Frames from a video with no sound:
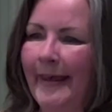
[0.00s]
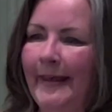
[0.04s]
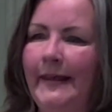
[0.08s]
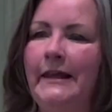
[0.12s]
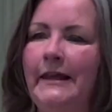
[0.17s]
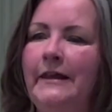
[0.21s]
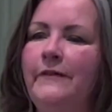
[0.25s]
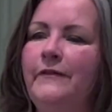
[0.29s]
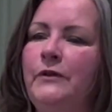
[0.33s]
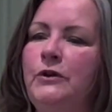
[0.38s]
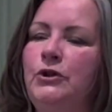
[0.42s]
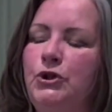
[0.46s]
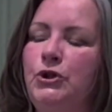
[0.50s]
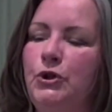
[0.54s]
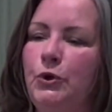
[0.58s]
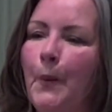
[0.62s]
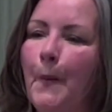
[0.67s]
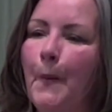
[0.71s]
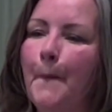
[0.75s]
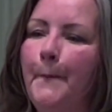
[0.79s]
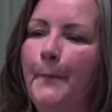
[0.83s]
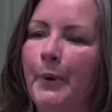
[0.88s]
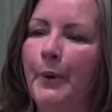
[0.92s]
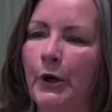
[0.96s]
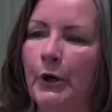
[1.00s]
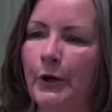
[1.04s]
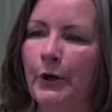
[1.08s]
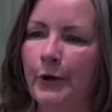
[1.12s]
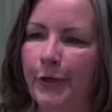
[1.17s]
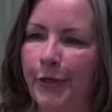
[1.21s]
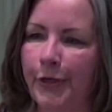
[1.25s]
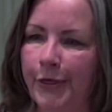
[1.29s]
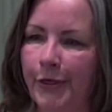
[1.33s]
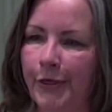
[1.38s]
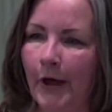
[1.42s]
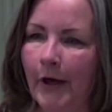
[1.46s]
even to
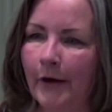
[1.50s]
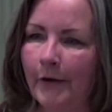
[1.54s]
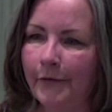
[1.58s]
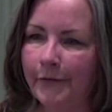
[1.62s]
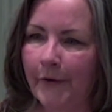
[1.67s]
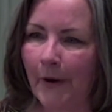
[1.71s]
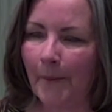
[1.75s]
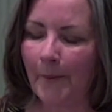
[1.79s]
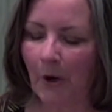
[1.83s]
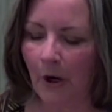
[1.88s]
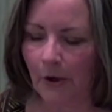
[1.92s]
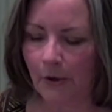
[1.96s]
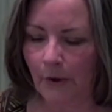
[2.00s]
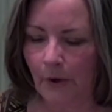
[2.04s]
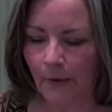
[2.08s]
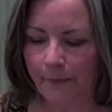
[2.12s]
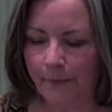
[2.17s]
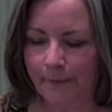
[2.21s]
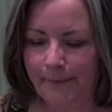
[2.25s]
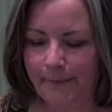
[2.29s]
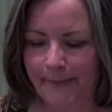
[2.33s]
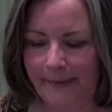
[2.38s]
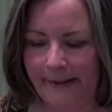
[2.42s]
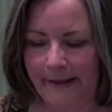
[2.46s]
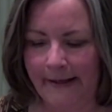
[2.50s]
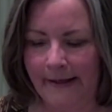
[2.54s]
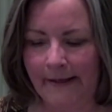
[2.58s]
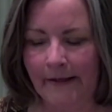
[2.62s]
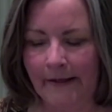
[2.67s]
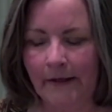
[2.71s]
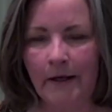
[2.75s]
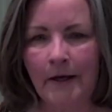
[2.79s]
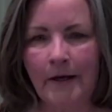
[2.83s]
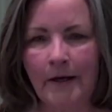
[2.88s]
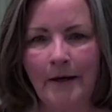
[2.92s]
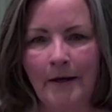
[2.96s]
birth from our own
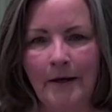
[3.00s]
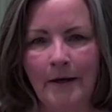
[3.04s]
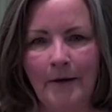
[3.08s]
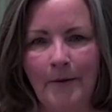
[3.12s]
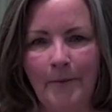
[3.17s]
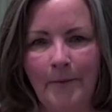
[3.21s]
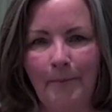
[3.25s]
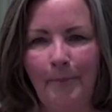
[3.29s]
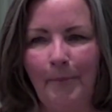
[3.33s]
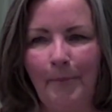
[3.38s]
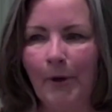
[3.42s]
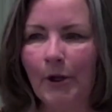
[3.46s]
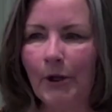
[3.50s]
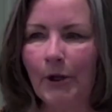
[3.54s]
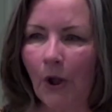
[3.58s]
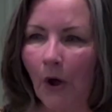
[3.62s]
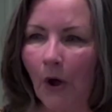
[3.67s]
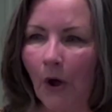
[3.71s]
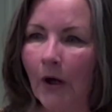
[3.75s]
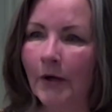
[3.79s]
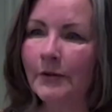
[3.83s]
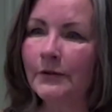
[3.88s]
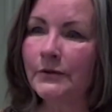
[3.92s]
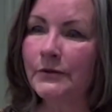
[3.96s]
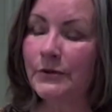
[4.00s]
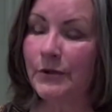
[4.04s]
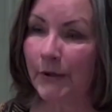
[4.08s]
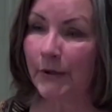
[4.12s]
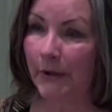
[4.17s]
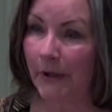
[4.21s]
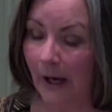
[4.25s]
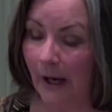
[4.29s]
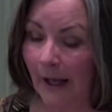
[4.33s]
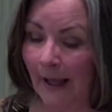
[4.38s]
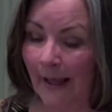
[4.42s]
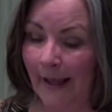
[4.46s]
being, belong to
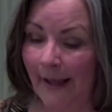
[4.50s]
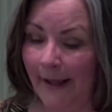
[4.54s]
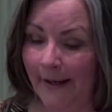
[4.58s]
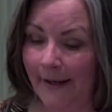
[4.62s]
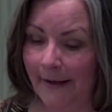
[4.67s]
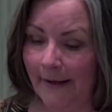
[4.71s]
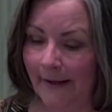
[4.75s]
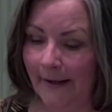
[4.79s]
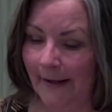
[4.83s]
God.